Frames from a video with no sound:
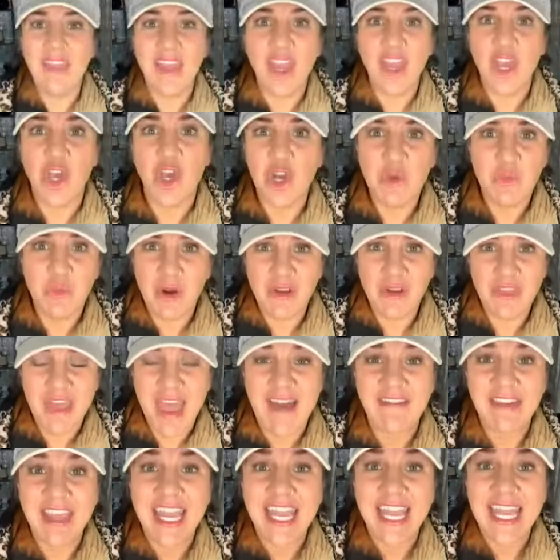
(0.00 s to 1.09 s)
good worth having
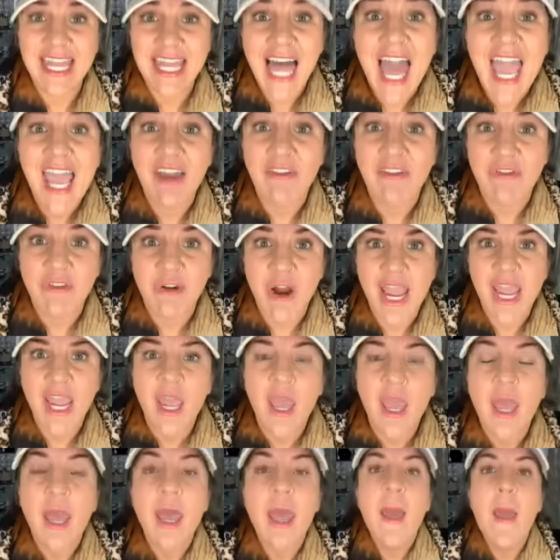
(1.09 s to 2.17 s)
in life, right?
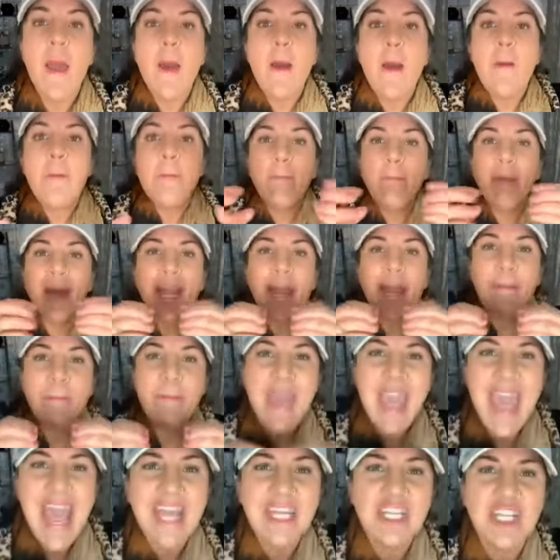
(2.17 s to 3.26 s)
But
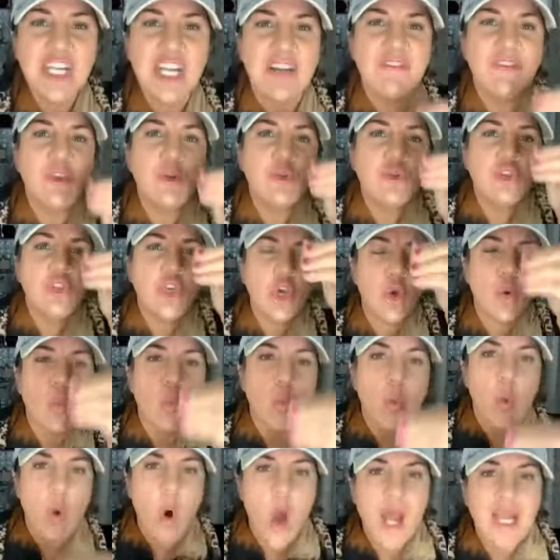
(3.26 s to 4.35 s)
imagine if you took
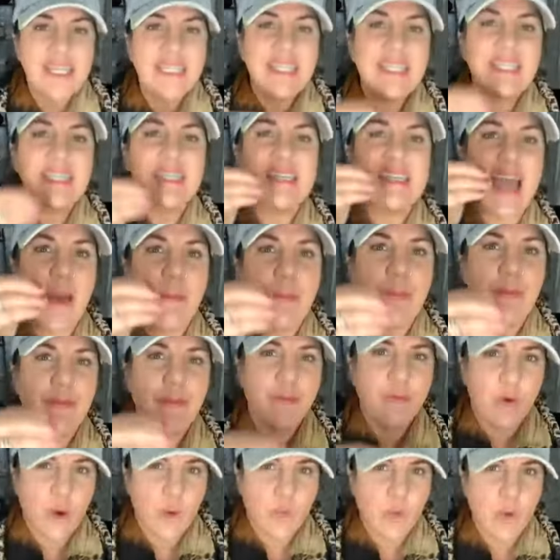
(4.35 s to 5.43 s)
one step
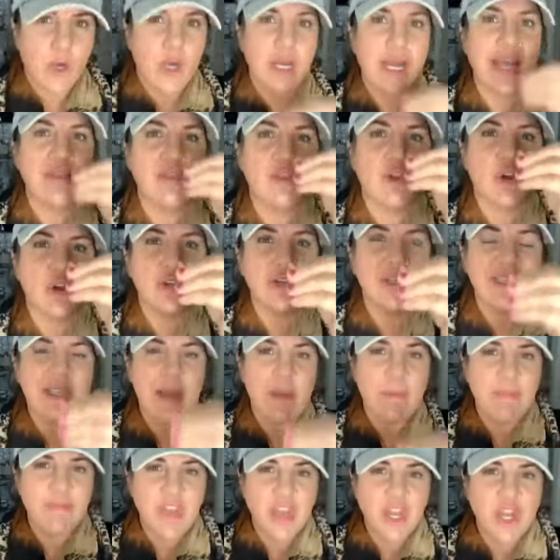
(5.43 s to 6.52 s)
forward and learned
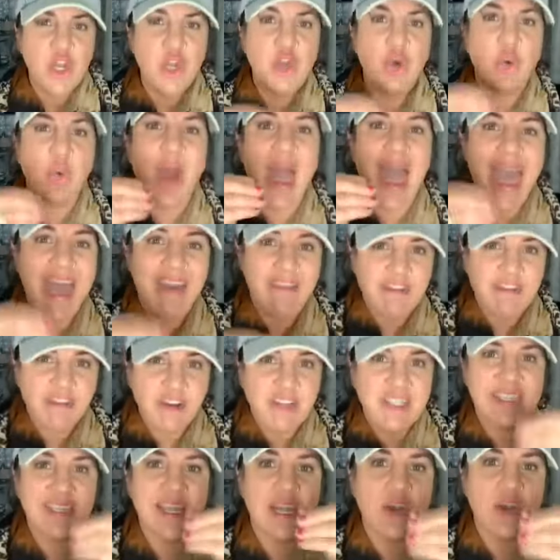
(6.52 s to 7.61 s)
something new every
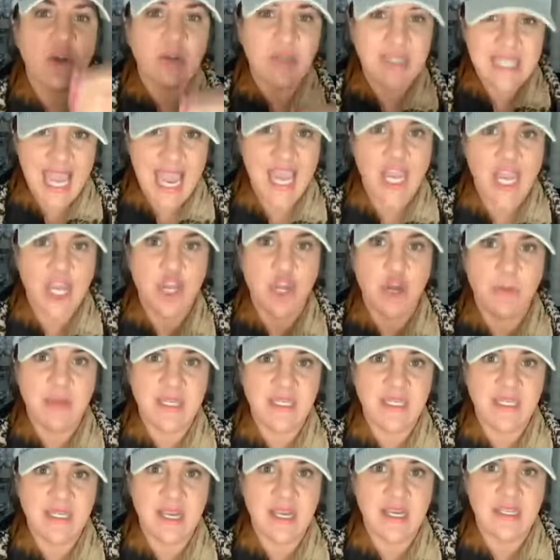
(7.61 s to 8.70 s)
single day in your
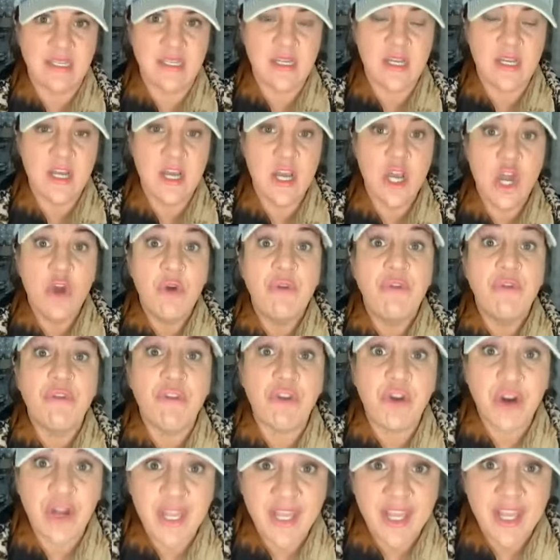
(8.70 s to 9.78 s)
business for a
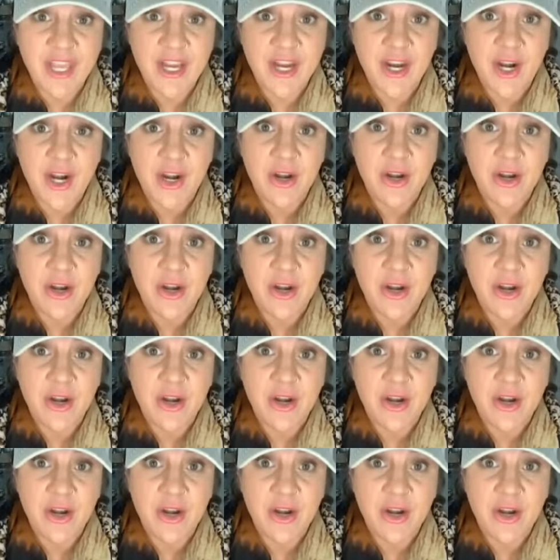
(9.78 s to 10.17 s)
year.